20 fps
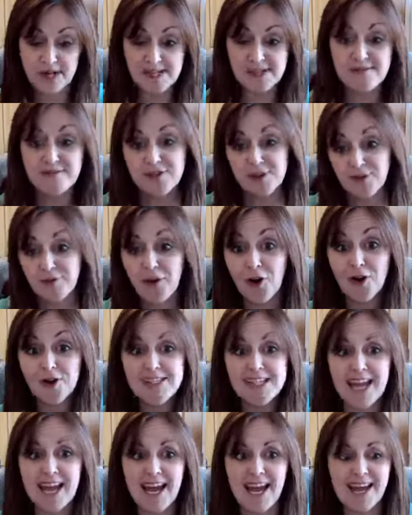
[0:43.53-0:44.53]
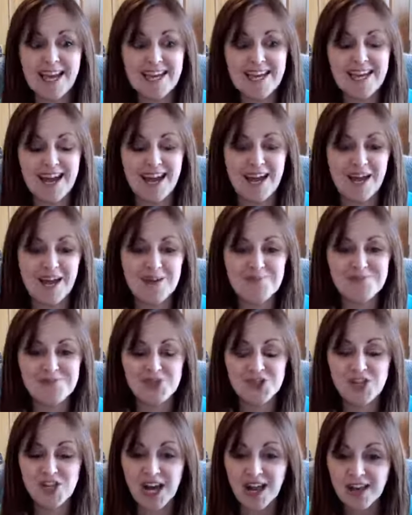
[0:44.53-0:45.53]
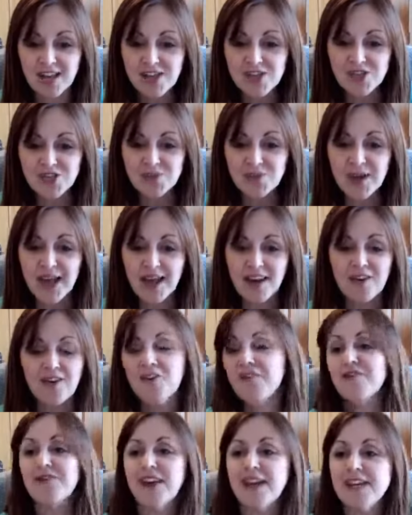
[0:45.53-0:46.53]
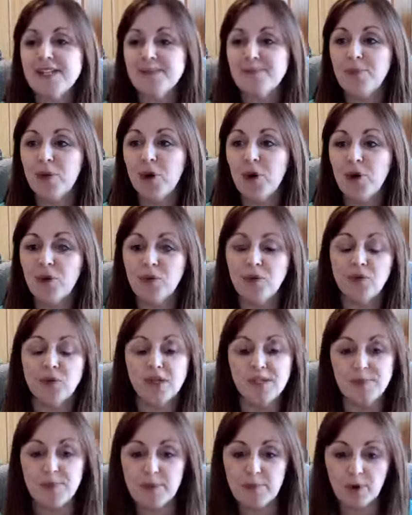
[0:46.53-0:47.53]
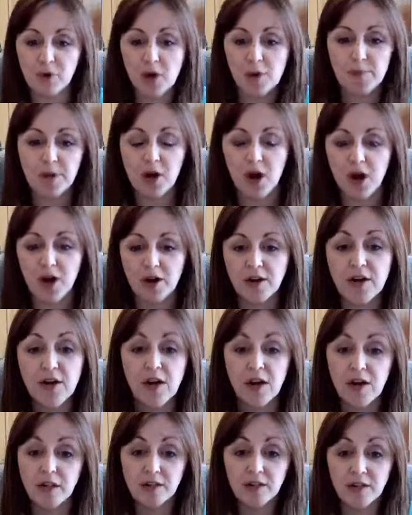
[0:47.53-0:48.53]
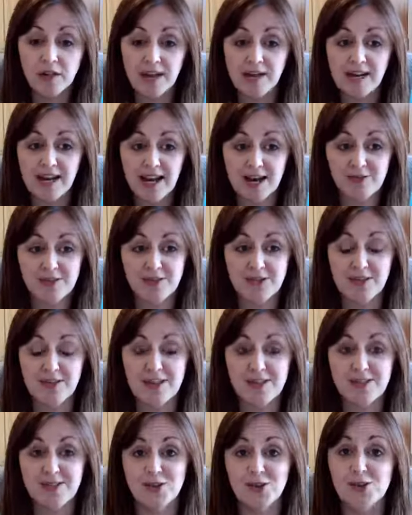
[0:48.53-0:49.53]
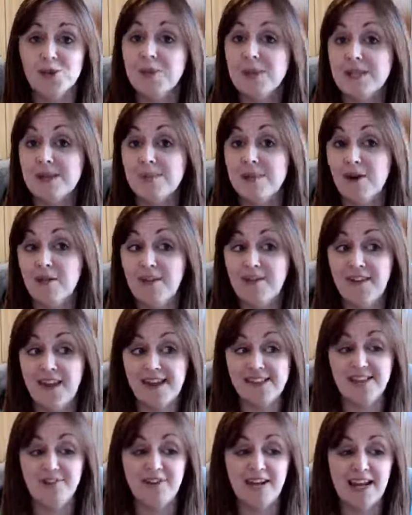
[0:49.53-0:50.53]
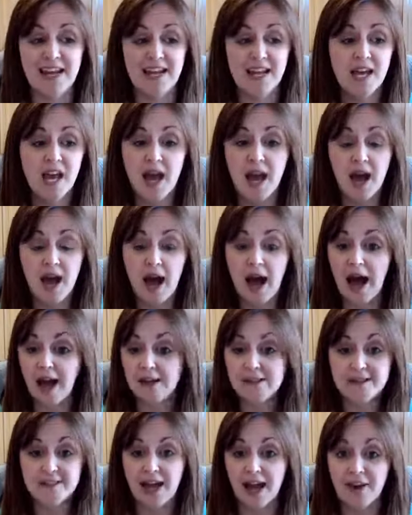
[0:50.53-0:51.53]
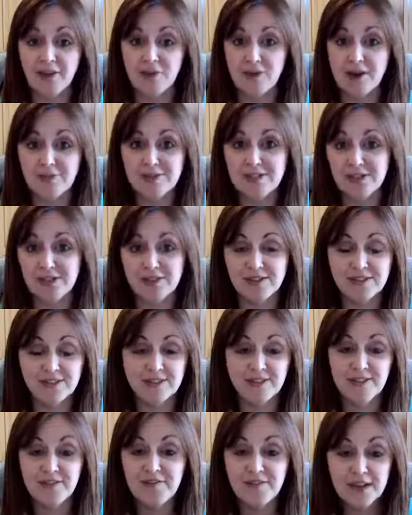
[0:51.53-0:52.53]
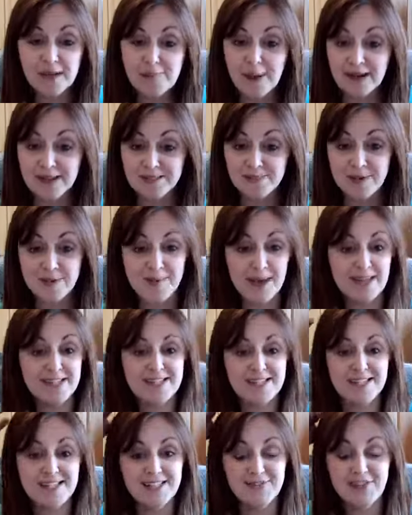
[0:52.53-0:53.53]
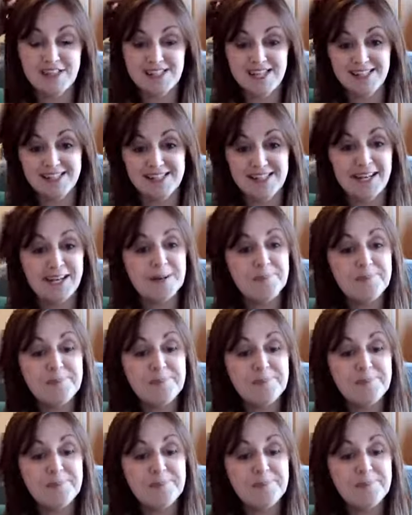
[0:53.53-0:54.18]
to 4 day challenge we had on Facebook with loads of people coming on, learning how to do their social media more effectively and getting great results. Feedback's been amazing, it's fantastic.